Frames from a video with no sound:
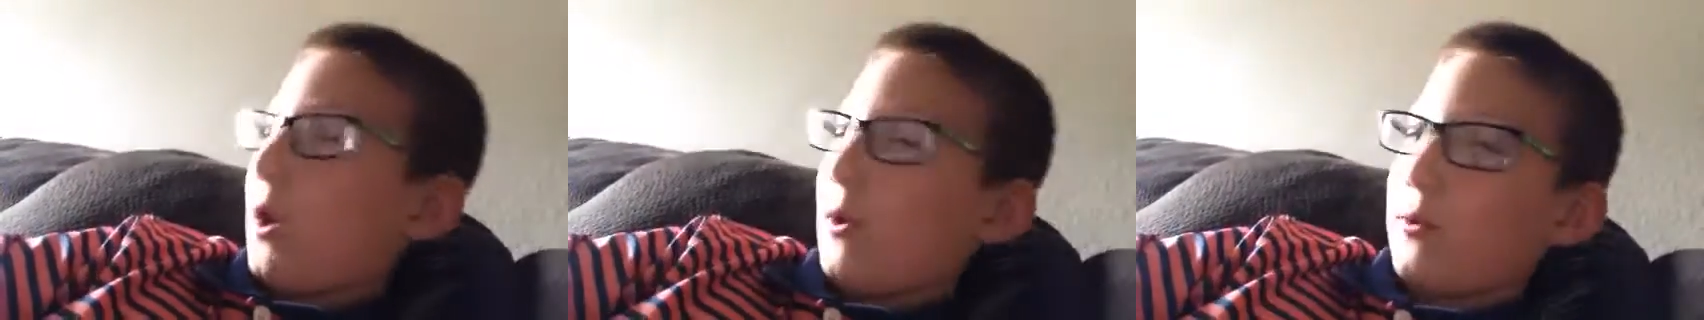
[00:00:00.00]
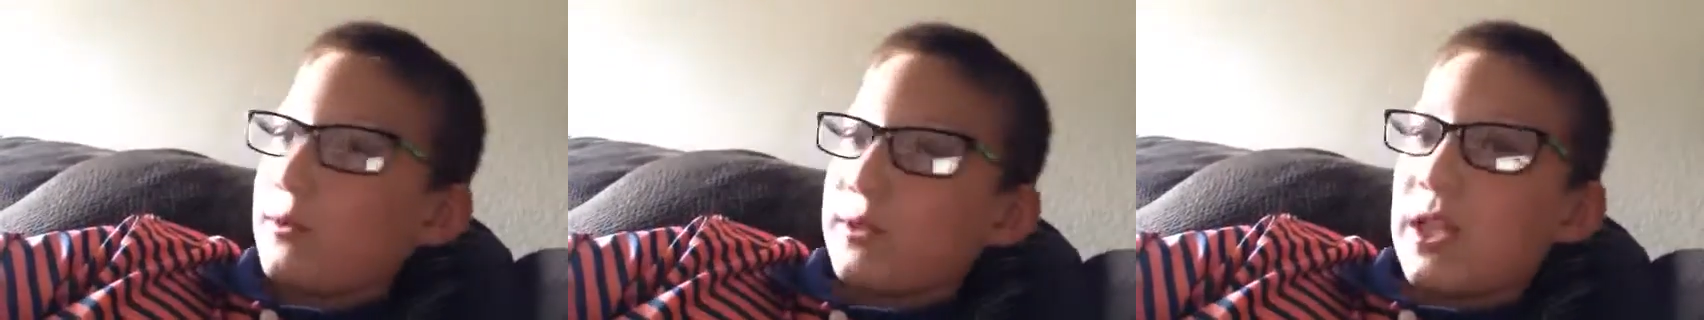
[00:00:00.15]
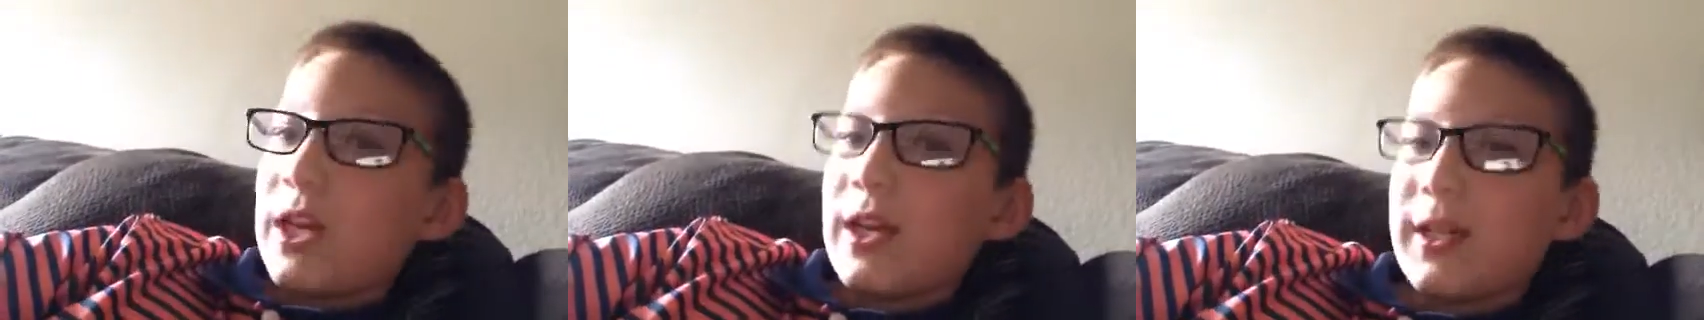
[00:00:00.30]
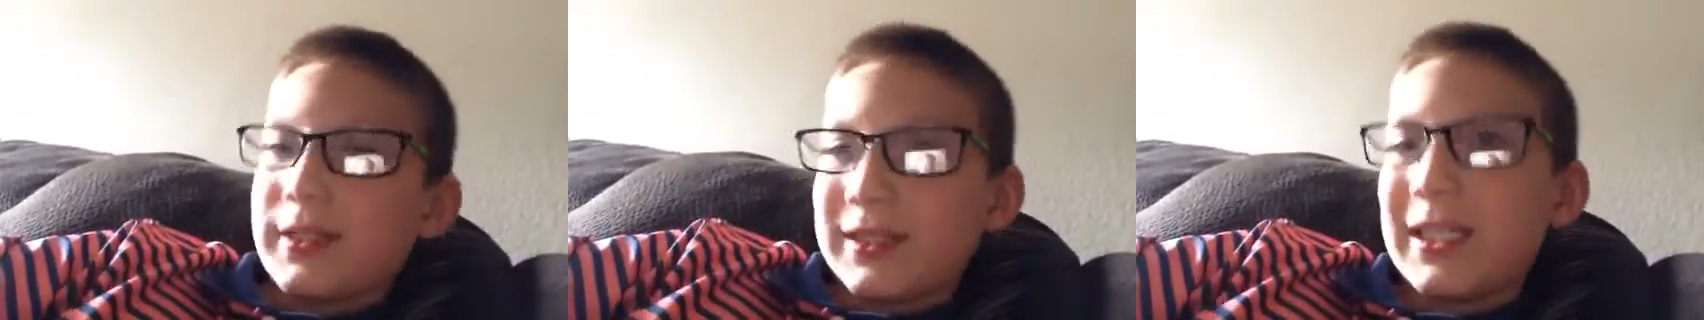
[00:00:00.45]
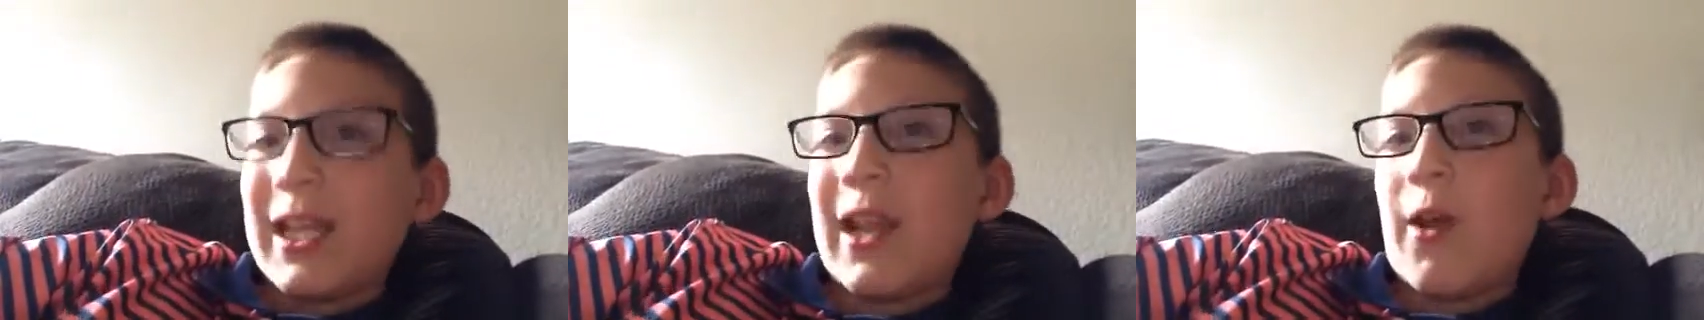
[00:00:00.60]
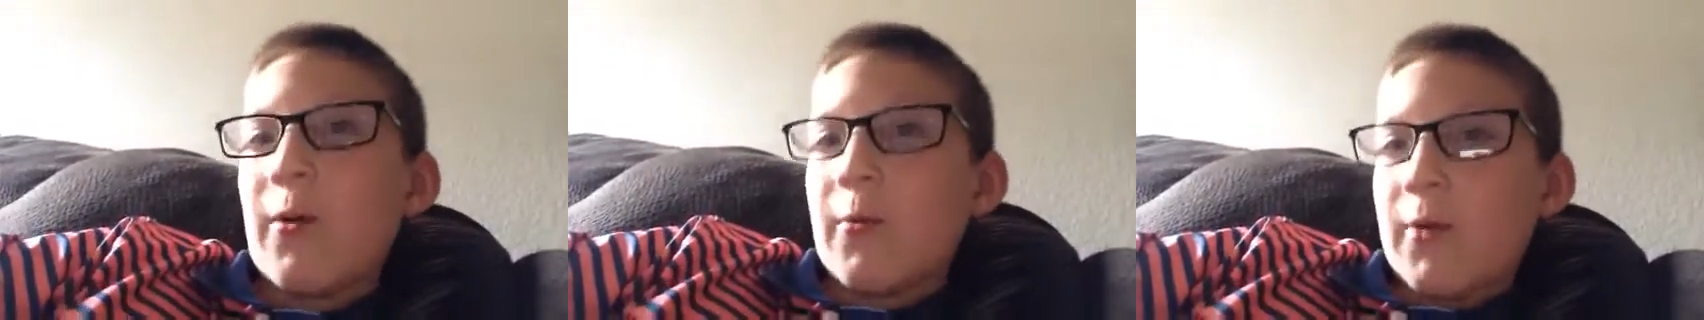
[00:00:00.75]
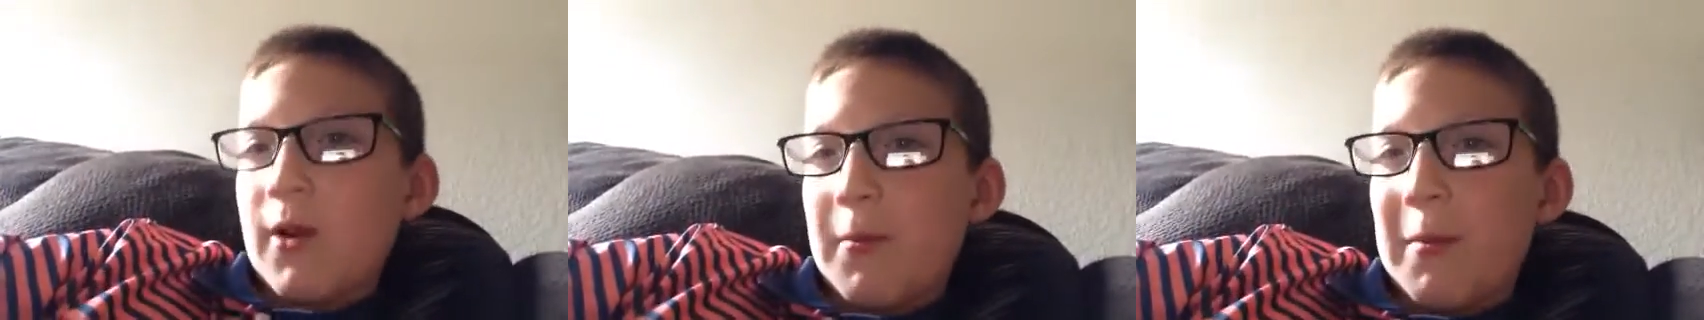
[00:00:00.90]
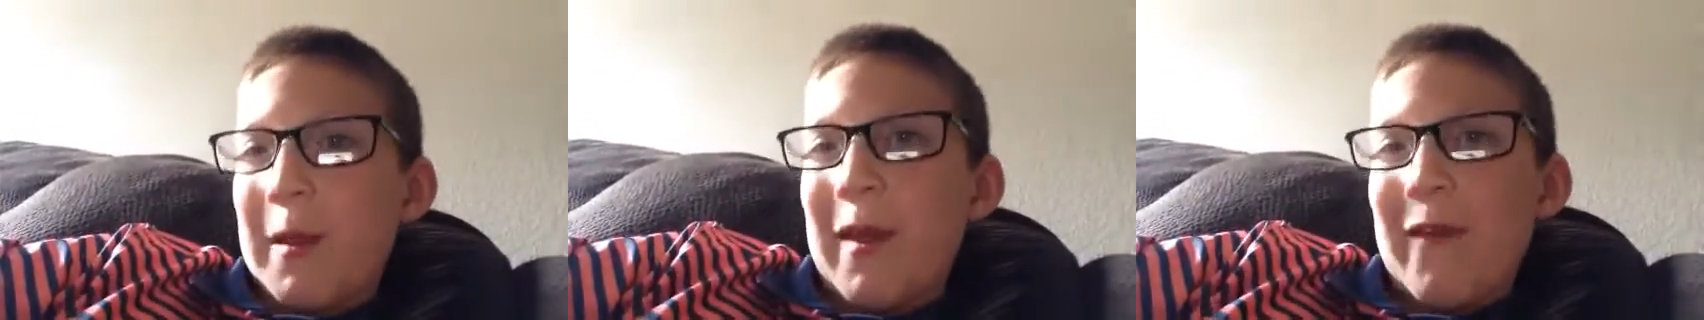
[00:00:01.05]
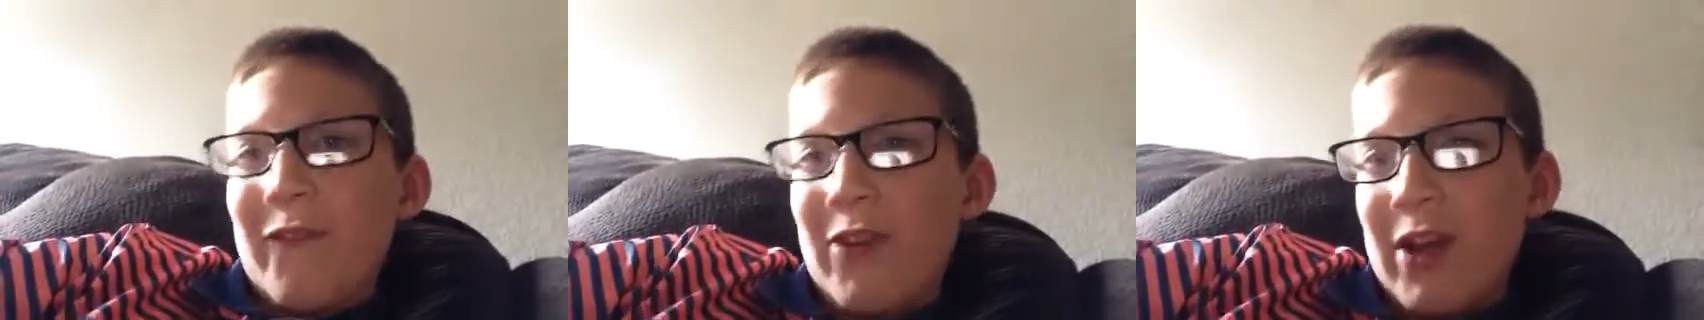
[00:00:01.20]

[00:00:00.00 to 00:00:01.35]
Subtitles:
I was going to say on one of my